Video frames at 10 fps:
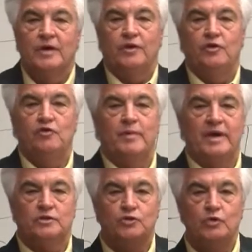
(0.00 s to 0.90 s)
you've
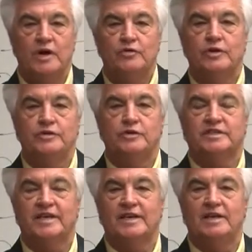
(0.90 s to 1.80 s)
made 200 on your
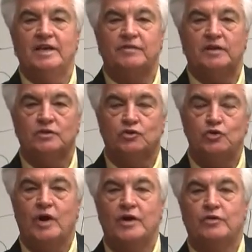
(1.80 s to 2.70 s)
second level,
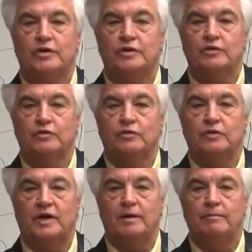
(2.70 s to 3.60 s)
200 on
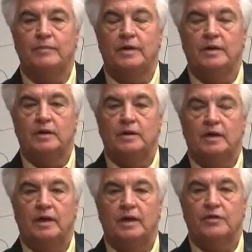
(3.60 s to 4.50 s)
your
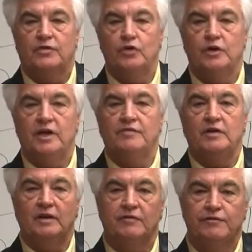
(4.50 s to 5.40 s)
third
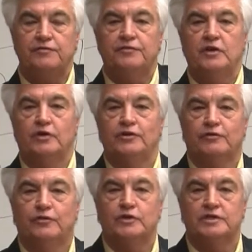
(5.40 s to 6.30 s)
level, 50 on your
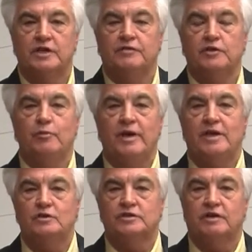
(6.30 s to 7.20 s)
first level. You're
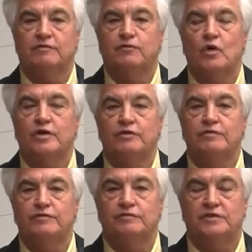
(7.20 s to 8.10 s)
making yourself
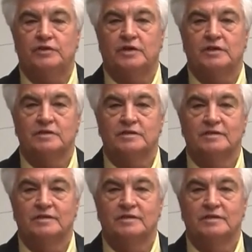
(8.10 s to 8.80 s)
$450.